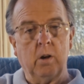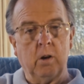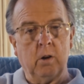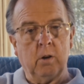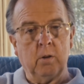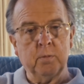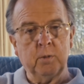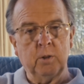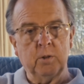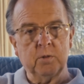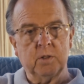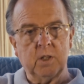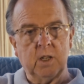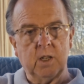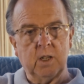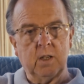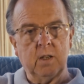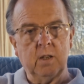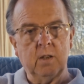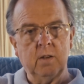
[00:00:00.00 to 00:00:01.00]
all
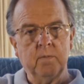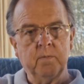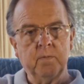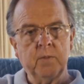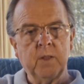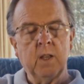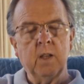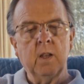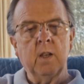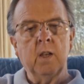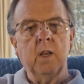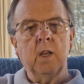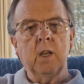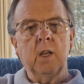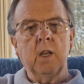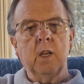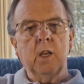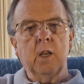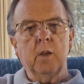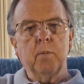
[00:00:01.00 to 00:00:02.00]
music.
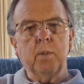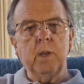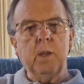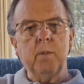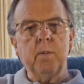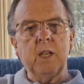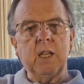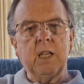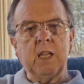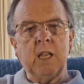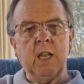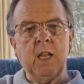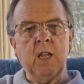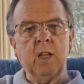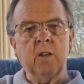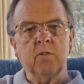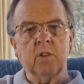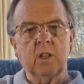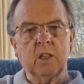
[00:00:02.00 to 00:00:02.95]
B.B. King